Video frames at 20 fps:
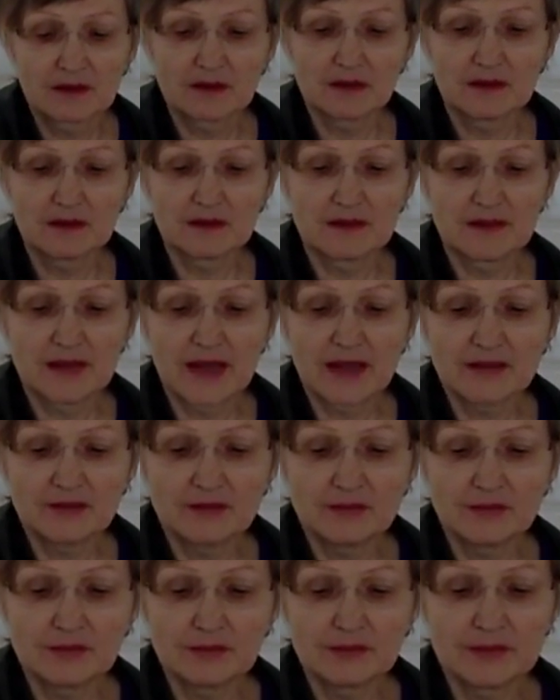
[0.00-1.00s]
That
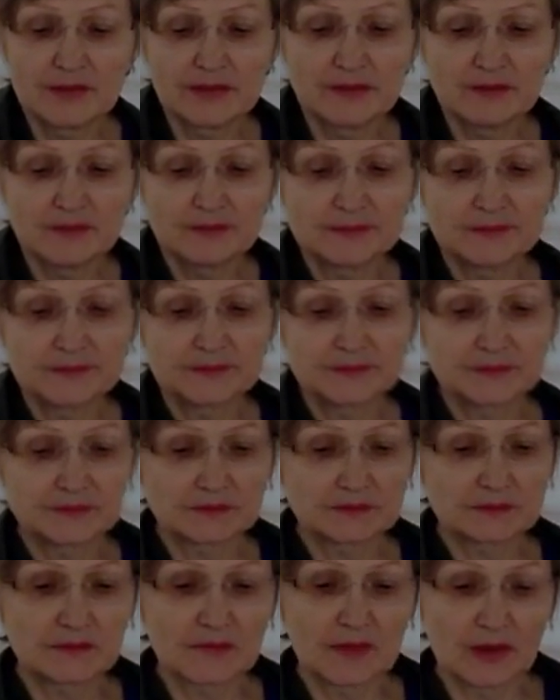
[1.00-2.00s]
woman
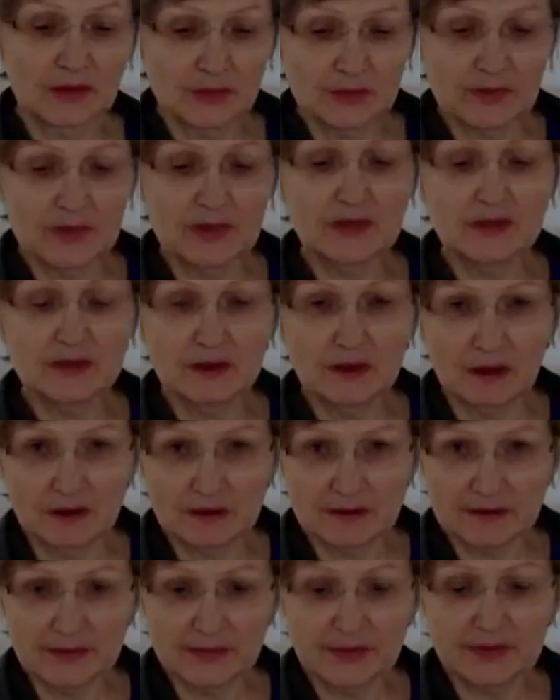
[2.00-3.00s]
really
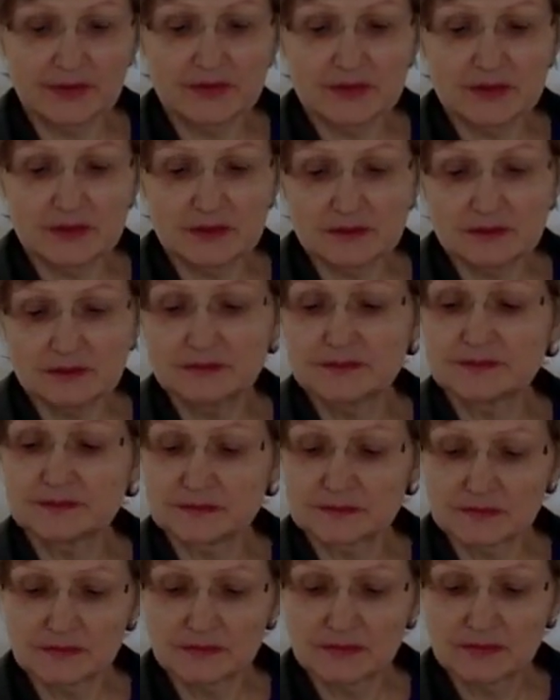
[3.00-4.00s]
talked about you,
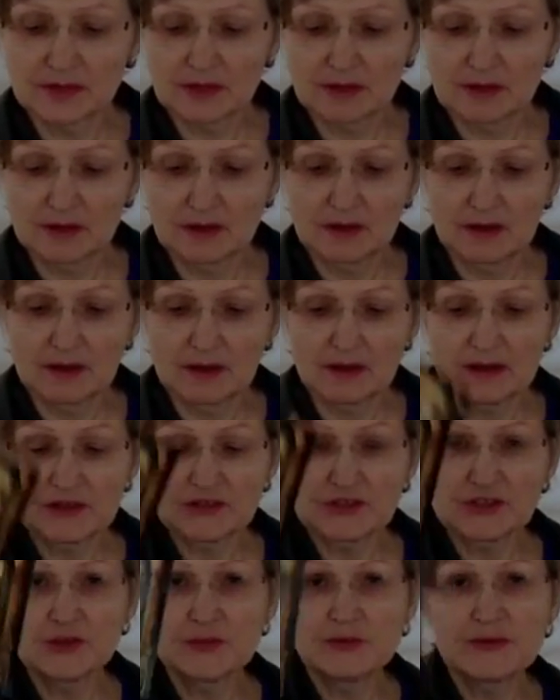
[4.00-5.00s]
and
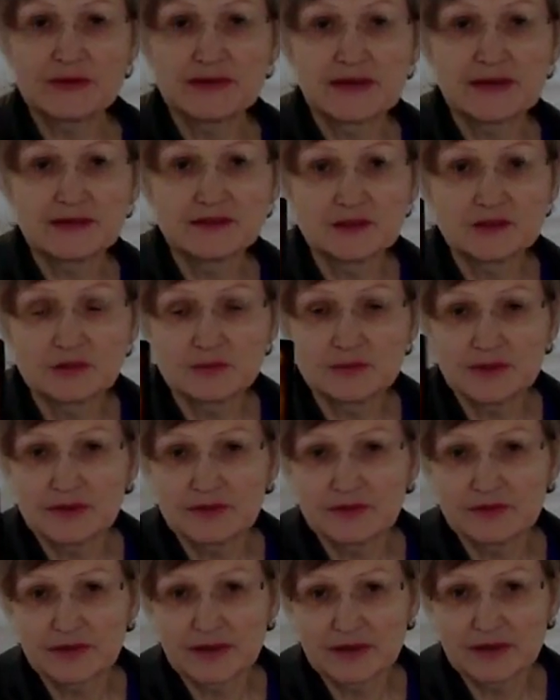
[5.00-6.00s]
she pretended to be a
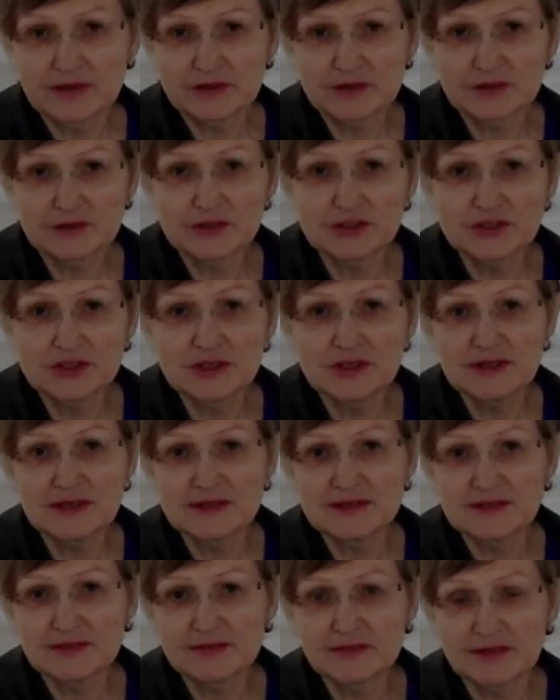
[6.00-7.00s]
friend. So she
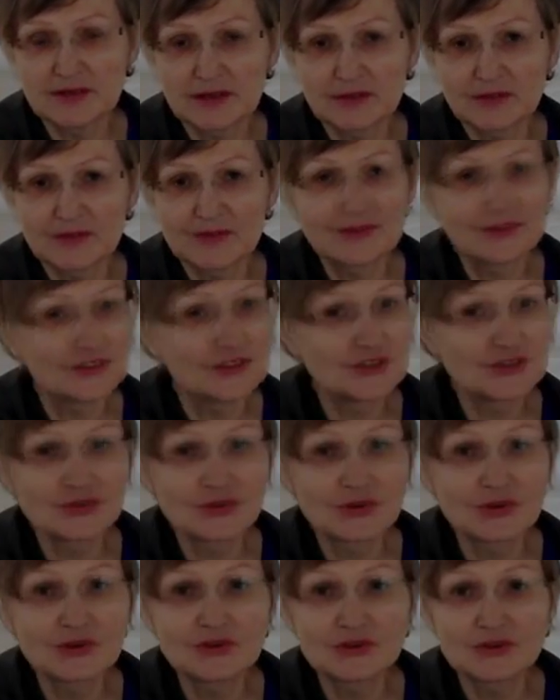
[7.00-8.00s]
is a friend, but she's
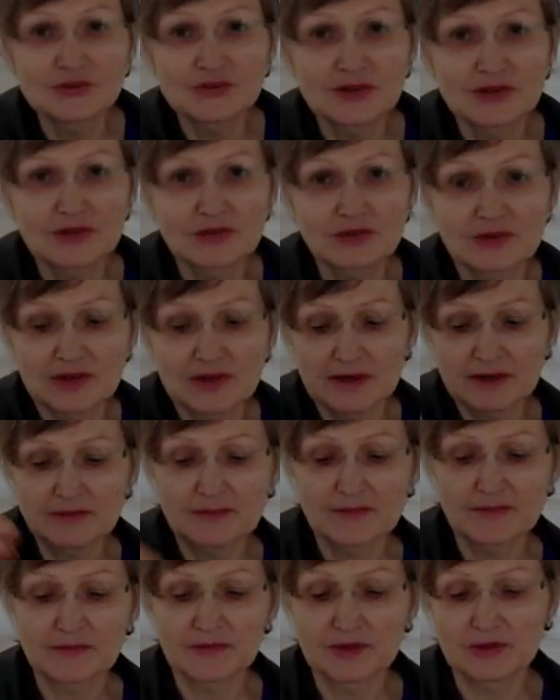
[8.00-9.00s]
not your friend really.
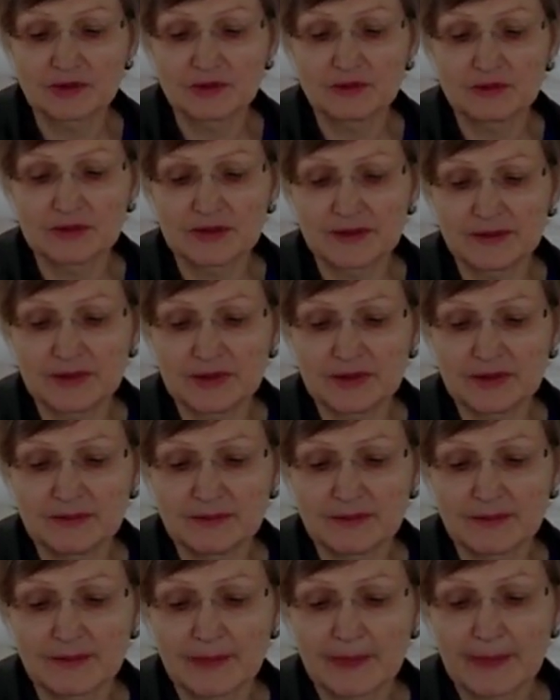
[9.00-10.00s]
You know what I mean?
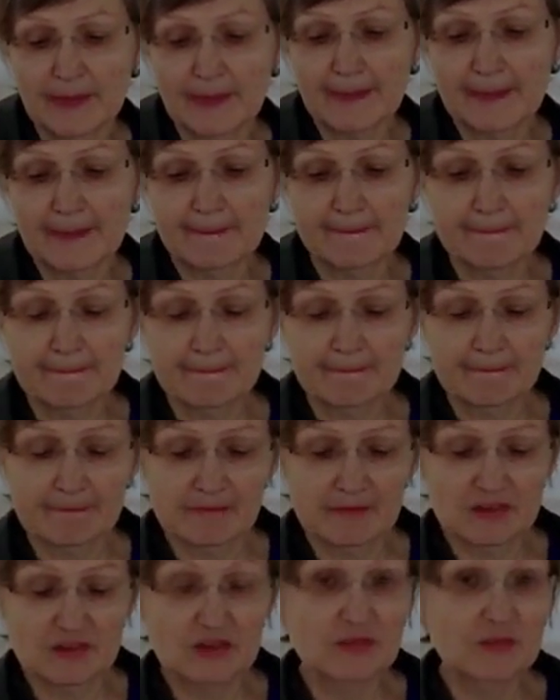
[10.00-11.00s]

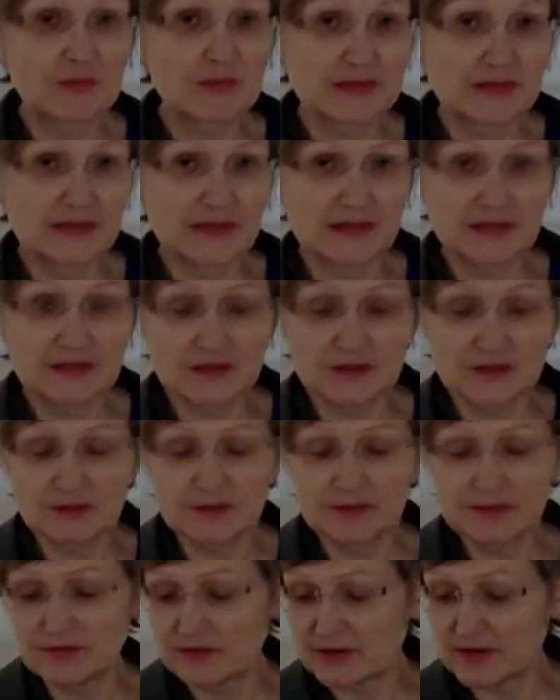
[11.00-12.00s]
Just pretended to be
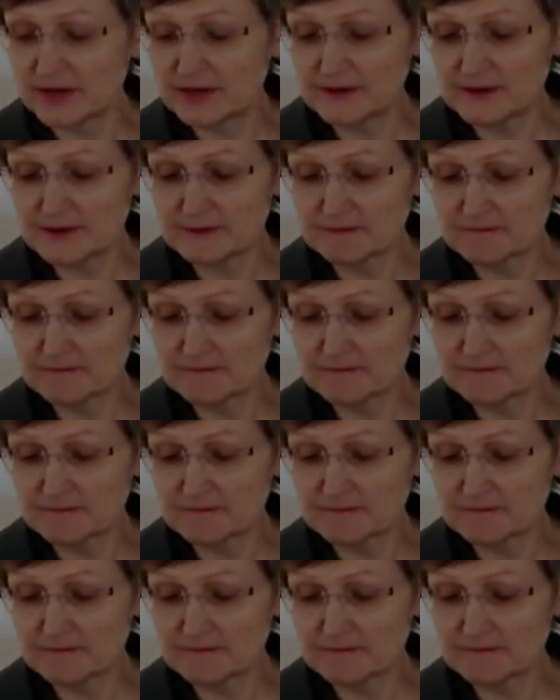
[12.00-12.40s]
a friend.